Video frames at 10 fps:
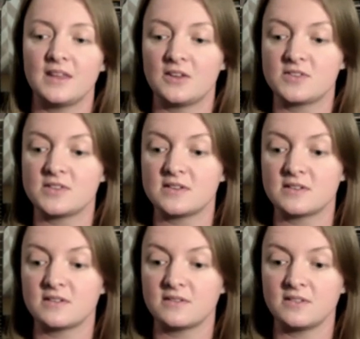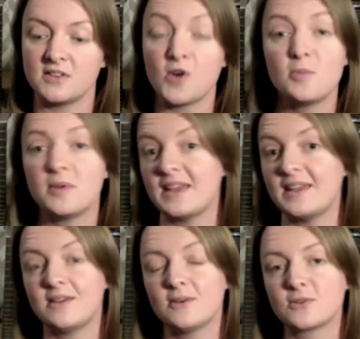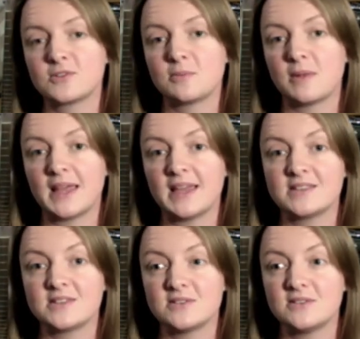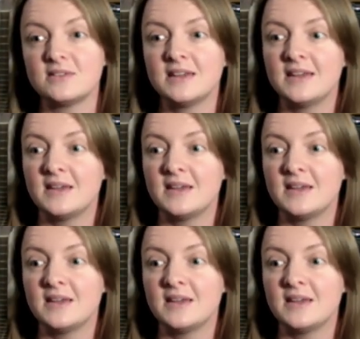know, to nobody or to play to